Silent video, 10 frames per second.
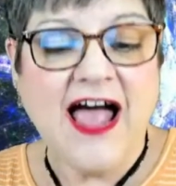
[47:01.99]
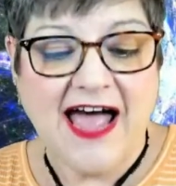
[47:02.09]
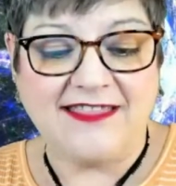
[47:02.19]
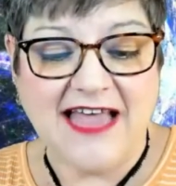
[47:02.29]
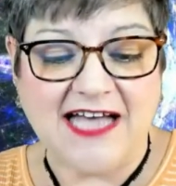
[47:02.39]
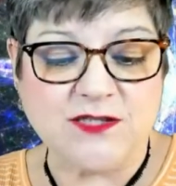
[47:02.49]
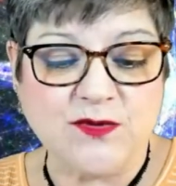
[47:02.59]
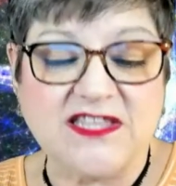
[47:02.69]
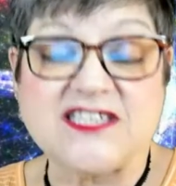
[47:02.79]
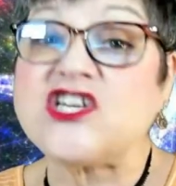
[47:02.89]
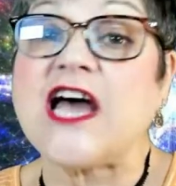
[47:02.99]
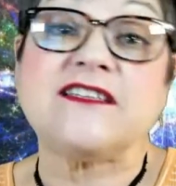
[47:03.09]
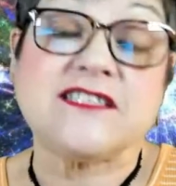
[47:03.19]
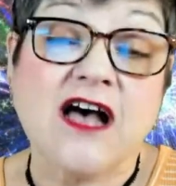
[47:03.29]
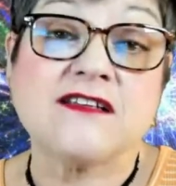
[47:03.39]
And that's what this child
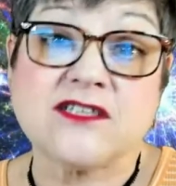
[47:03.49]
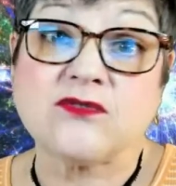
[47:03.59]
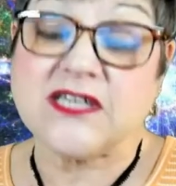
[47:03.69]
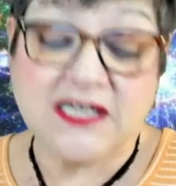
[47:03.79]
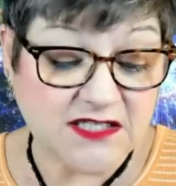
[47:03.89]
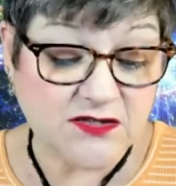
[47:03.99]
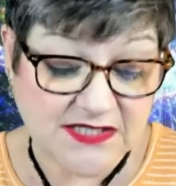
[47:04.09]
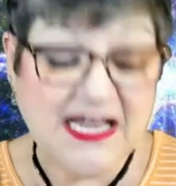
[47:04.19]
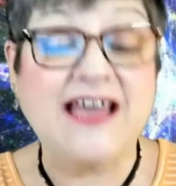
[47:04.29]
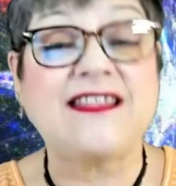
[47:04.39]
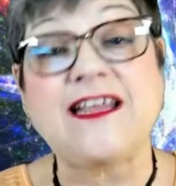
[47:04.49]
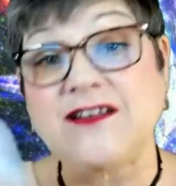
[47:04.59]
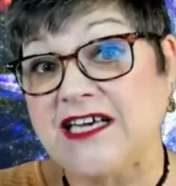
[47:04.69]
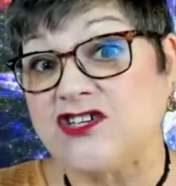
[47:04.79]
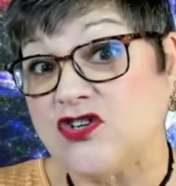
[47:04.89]
is also. Kids who say they
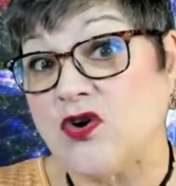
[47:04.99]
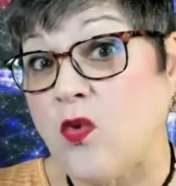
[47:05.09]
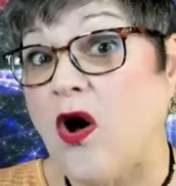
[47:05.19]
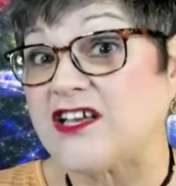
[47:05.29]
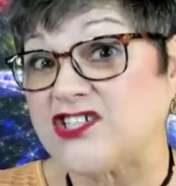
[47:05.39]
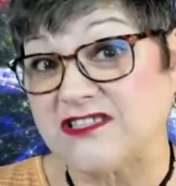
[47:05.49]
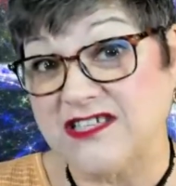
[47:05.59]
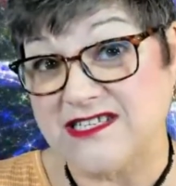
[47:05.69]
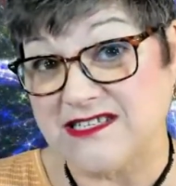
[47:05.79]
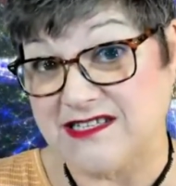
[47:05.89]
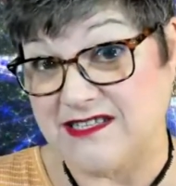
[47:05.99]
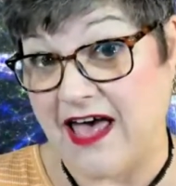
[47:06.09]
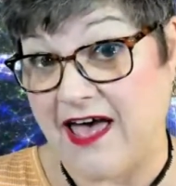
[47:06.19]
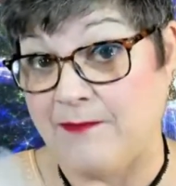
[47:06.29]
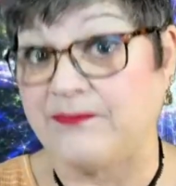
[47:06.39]
need you to watch and listen to
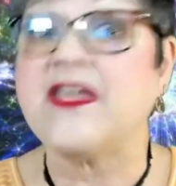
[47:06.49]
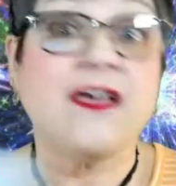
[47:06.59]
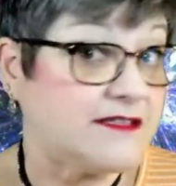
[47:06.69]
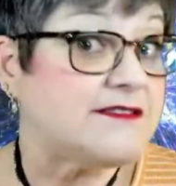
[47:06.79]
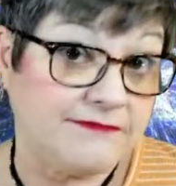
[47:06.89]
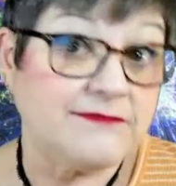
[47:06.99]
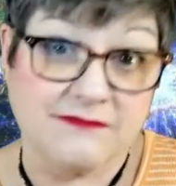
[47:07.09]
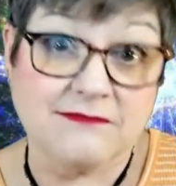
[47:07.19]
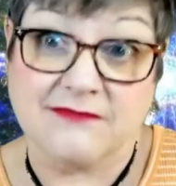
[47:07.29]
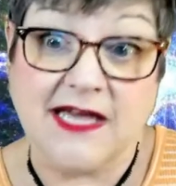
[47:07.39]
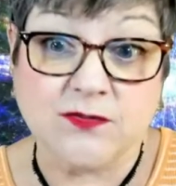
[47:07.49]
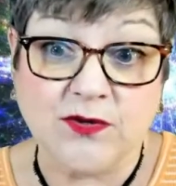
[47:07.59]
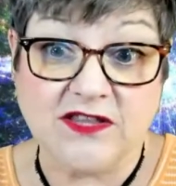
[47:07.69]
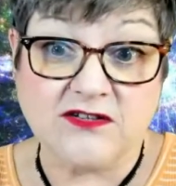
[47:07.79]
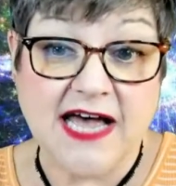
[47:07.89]
them, that's what
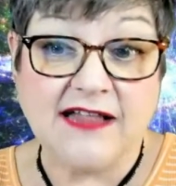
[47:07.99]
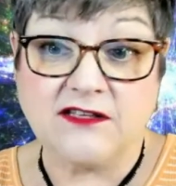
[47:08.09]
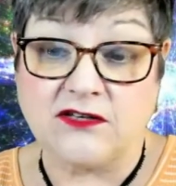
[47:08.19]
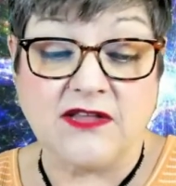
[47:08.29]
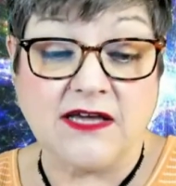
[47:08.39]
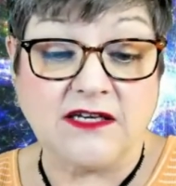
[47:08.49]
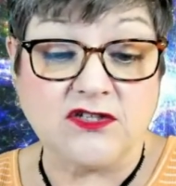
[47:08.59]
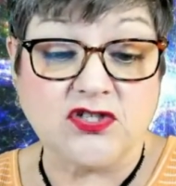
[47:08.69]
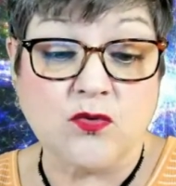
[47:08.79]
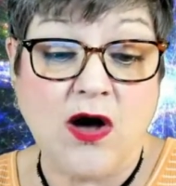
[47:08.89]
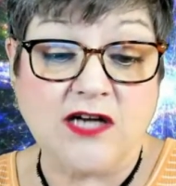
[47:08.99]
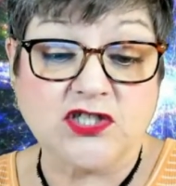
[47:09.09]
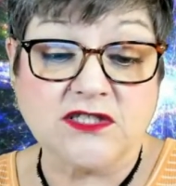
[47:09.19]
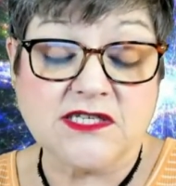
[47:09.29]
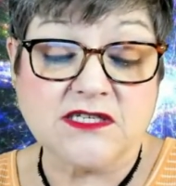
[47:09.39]
they're telling you. They need you to watch and
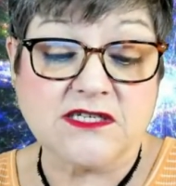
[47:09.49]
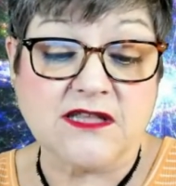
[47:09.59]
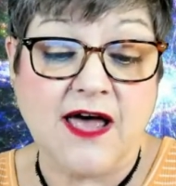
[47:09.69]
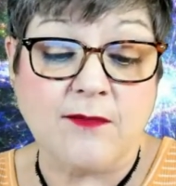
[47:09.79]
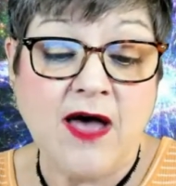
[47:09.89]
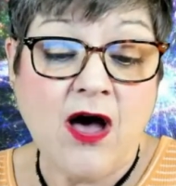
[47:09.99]
listen to them.